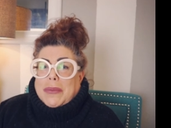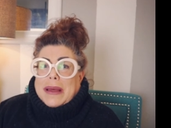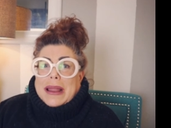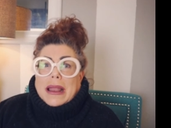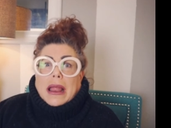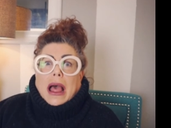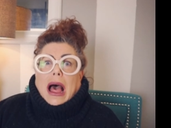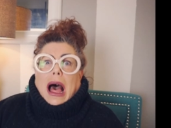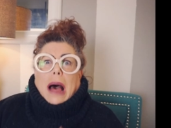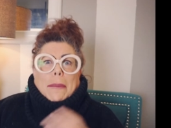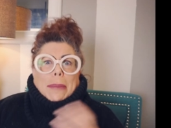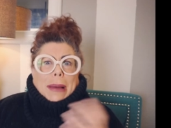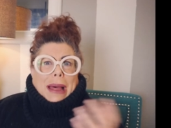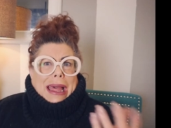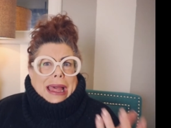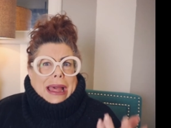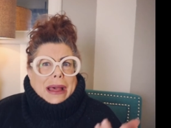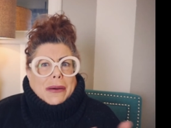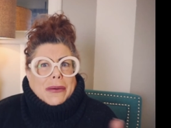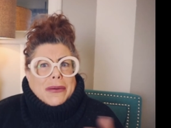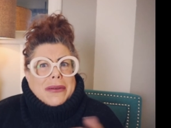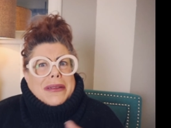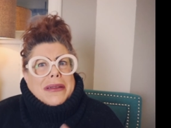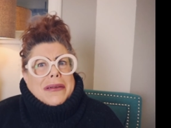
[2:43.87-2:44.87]
but a
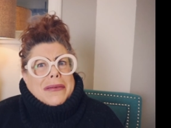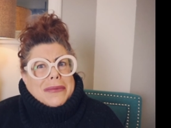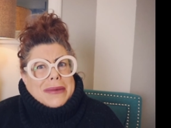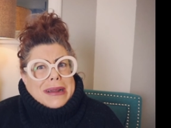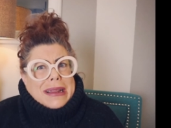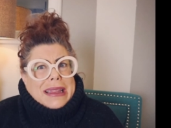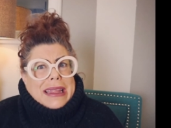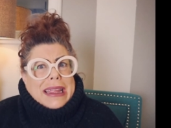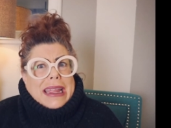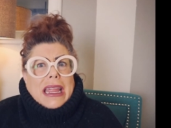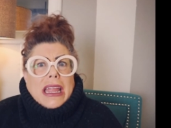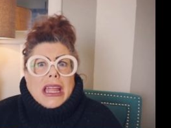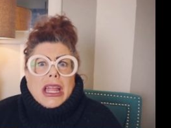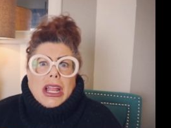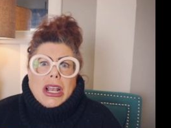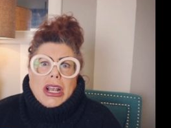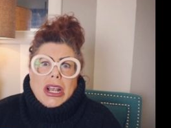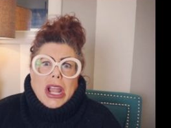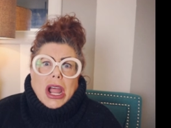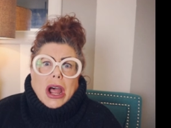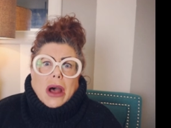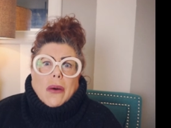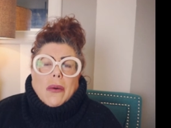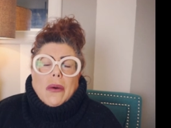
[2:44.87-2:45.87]
pound, really?
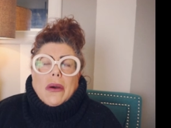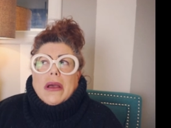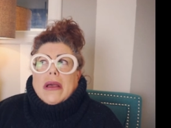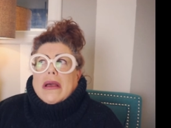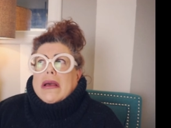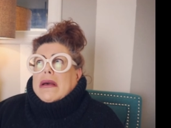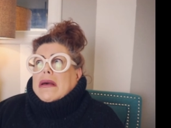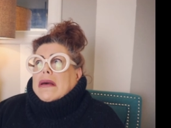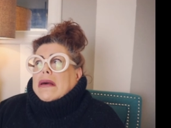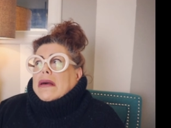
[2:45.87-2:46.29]
No.